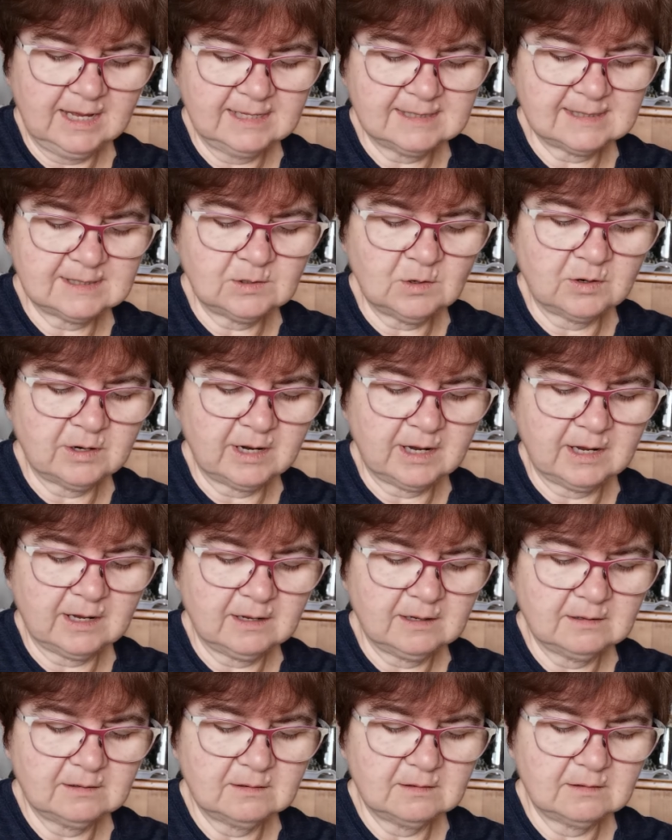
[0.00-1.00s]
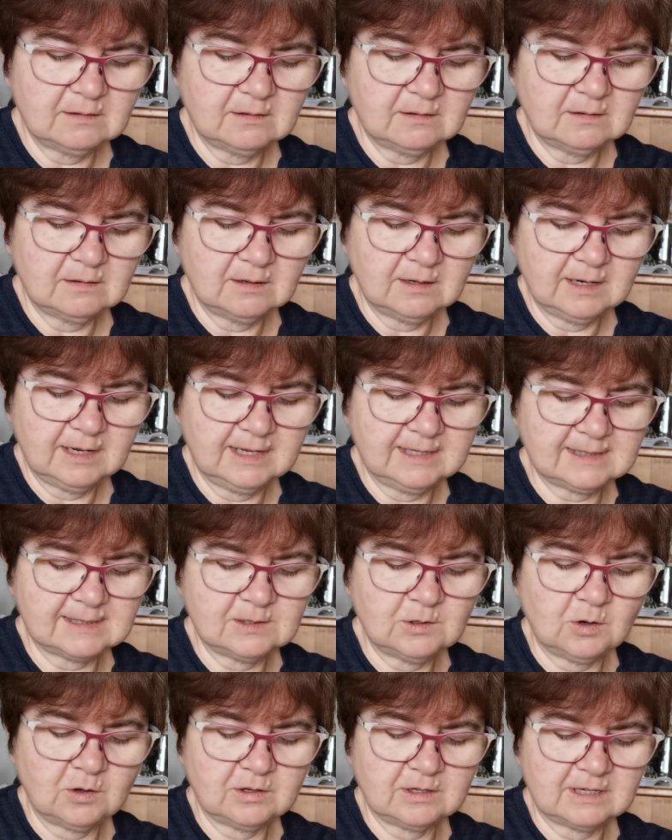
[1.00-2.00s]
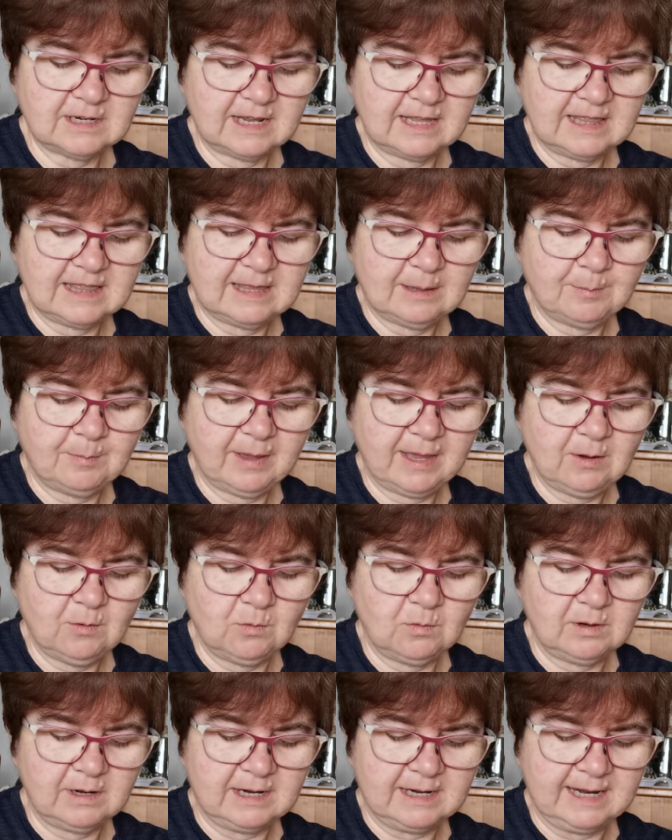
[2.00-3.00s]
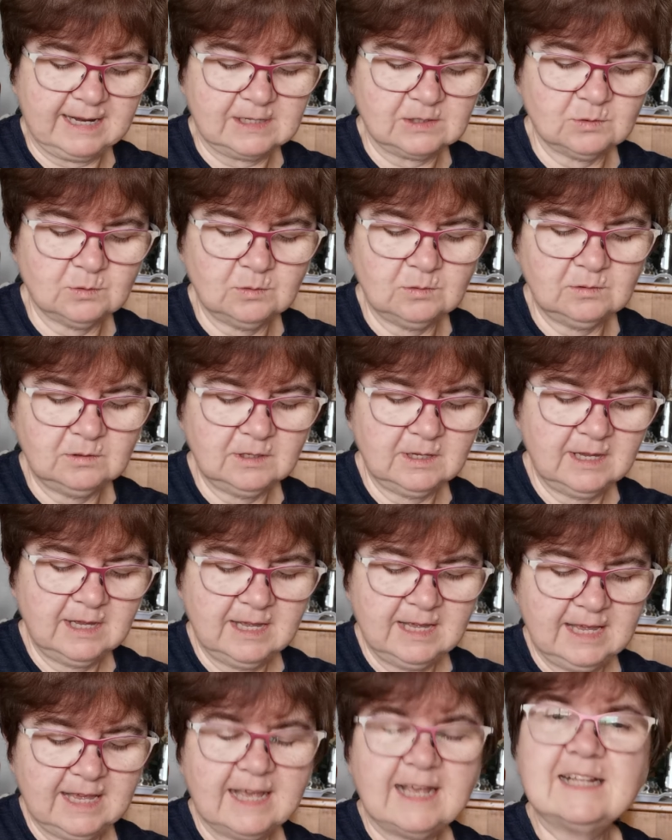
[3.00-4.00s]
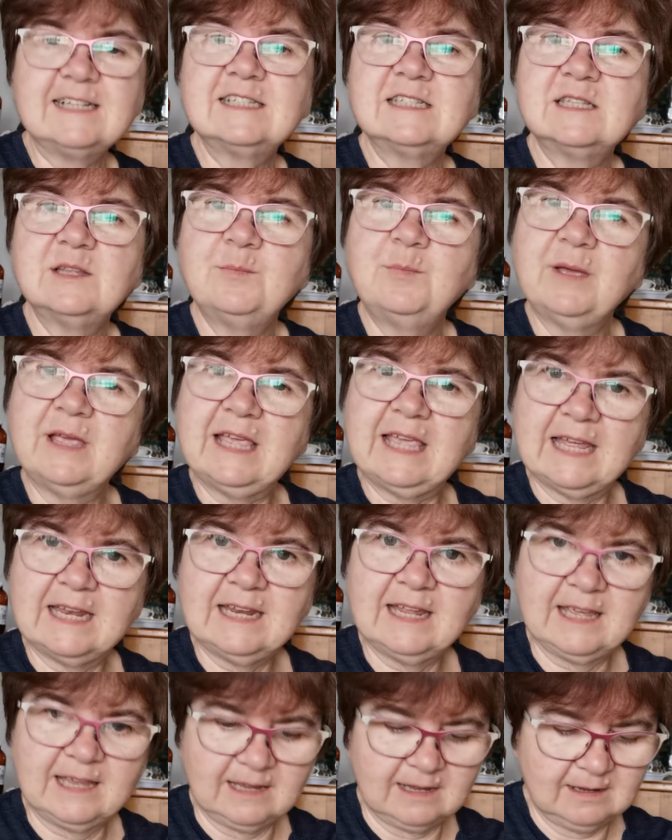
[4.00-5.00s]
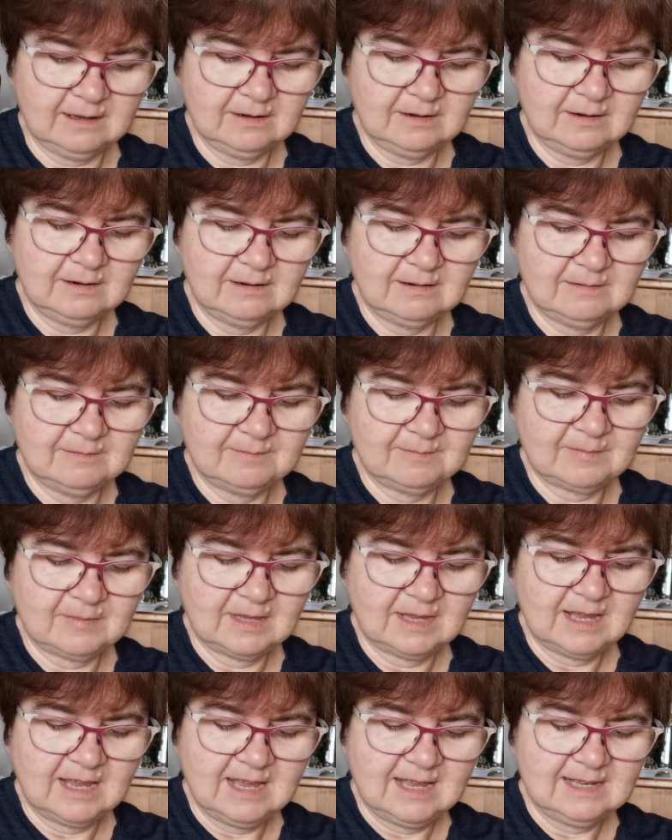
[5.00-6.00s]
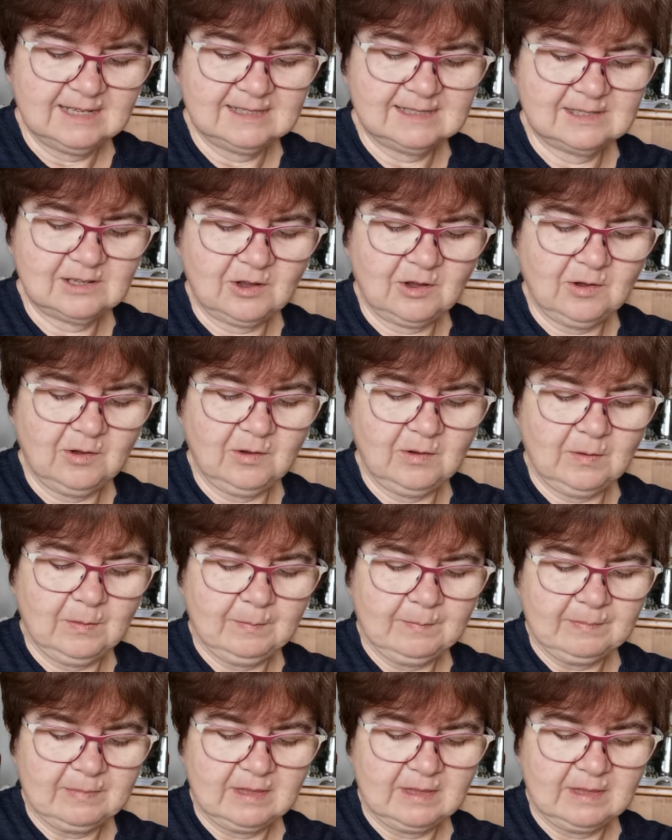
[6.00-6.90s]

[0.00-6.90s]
It's not the be all and end all. It's the beginning. So